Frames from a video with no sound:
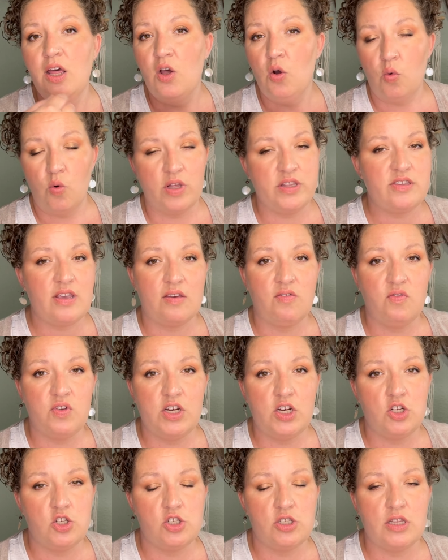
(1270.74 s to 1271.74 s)
once I
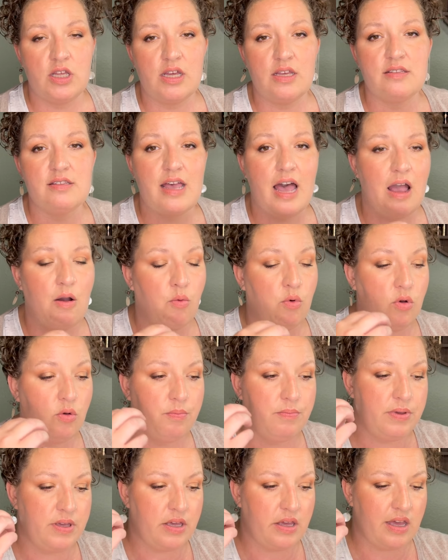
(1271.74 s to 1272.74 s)
finish this, I will
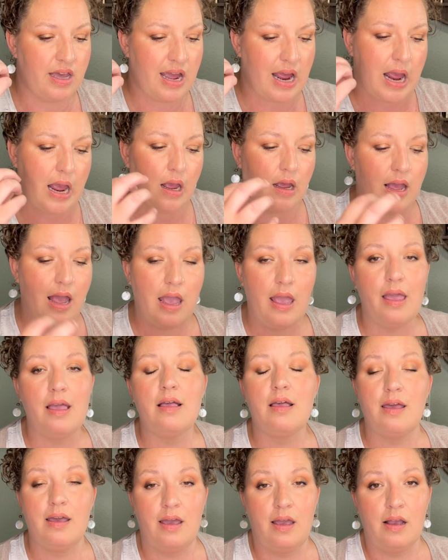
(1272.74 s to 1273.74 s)
be
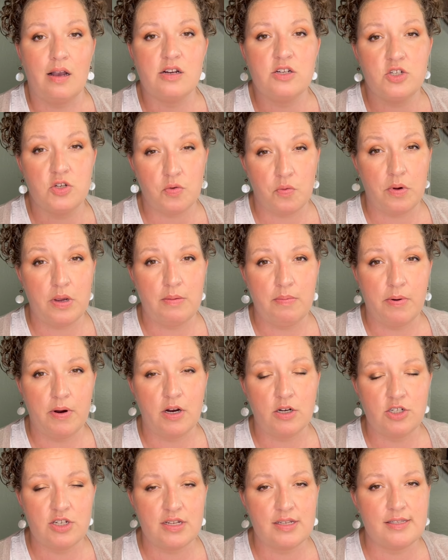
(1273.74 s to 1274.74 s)
aching to
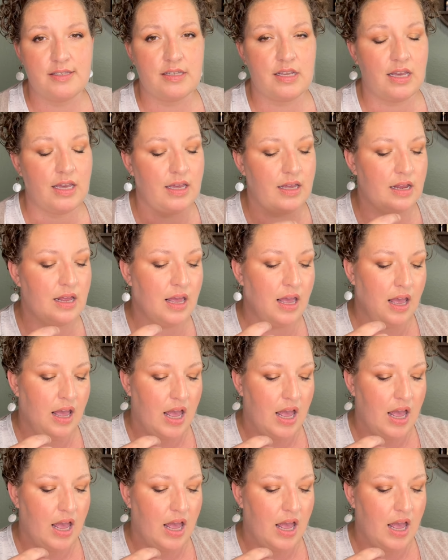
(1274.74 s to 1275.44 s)
repurchase it.